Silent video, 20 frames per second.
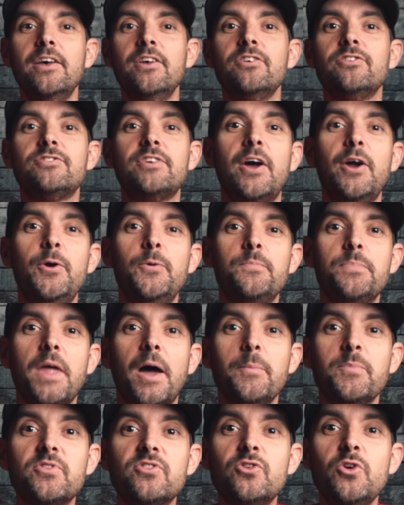So
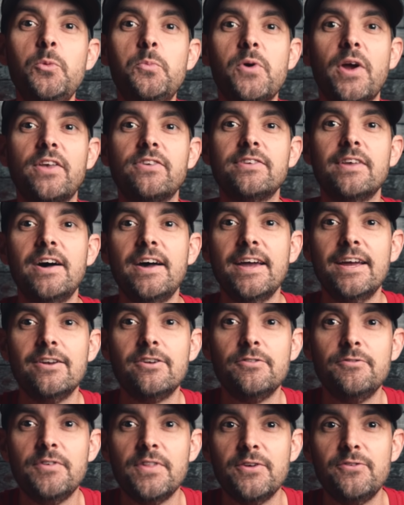I'm super
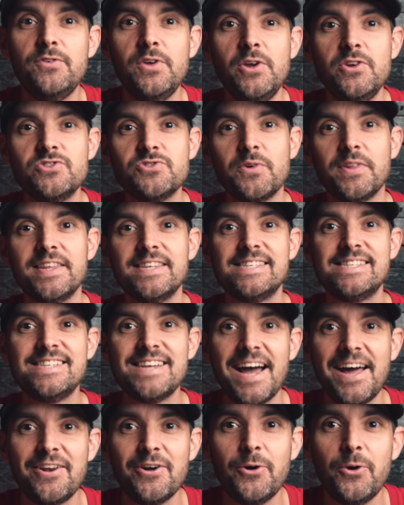excited for the future of this
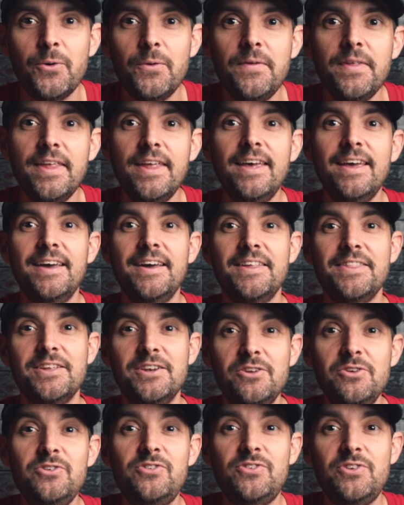channel. The
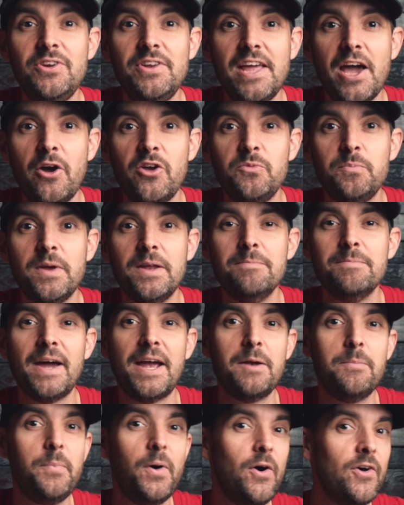new studio has been
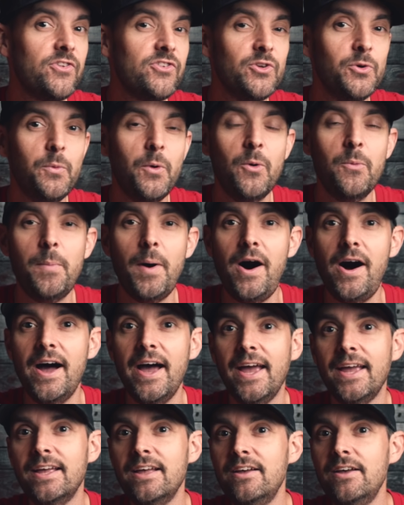made possible
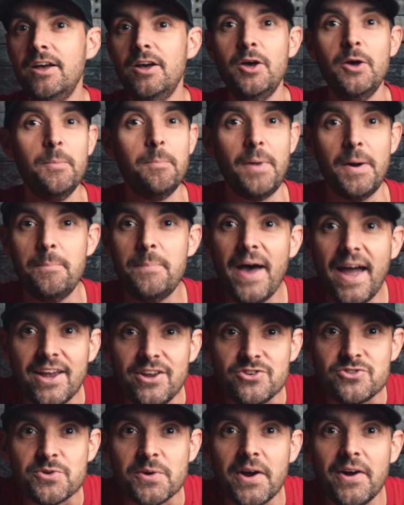by my
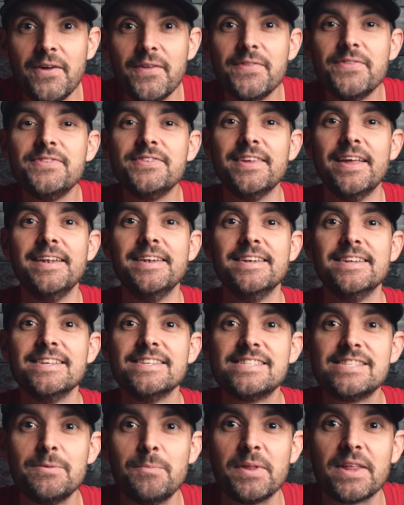Patreons and
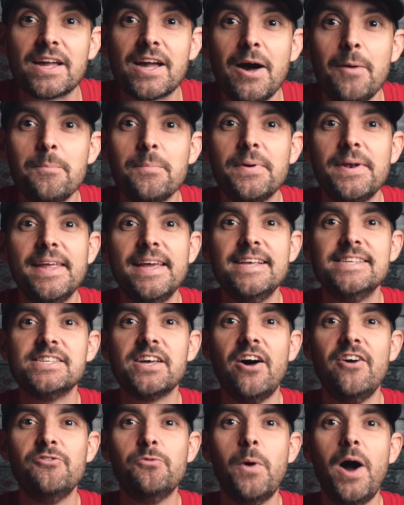some of the companies
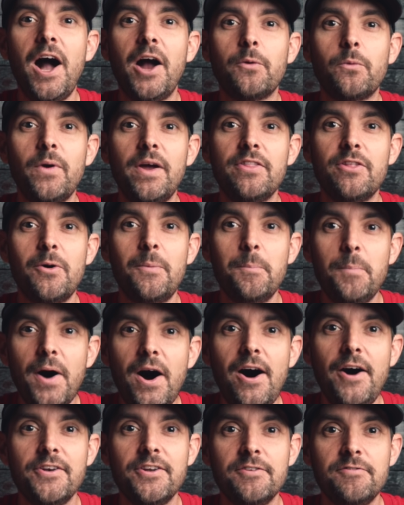that I've worked with on
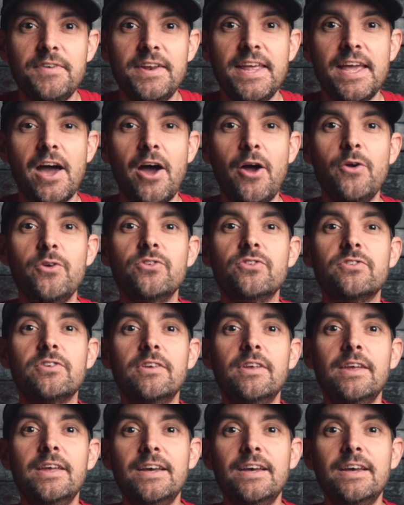partnered videos.